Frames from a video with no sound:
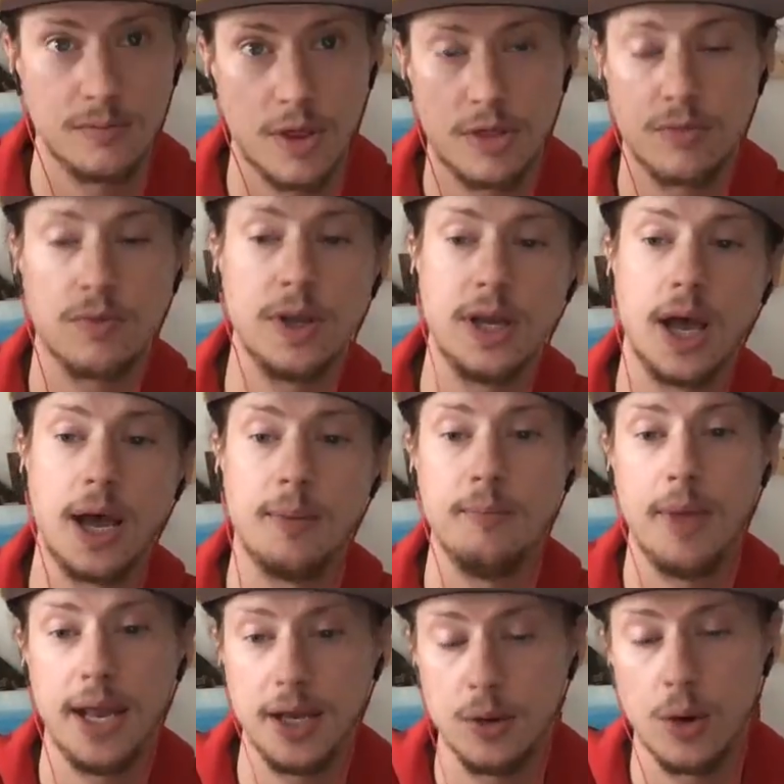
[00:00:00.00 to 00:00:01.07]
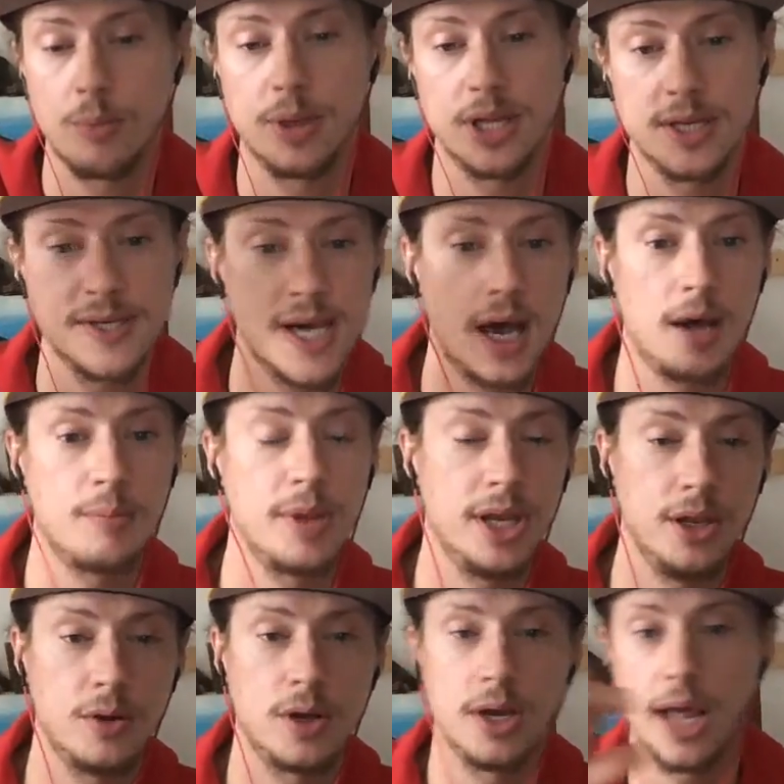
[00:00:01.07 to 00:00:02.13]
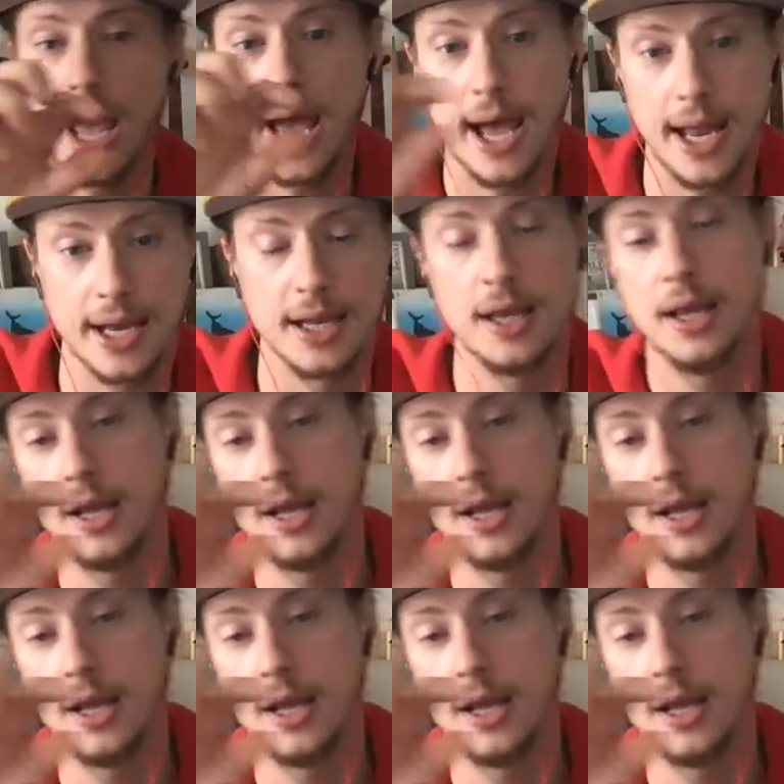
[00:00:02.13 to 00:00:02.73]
three dot menu up at the top, and you could add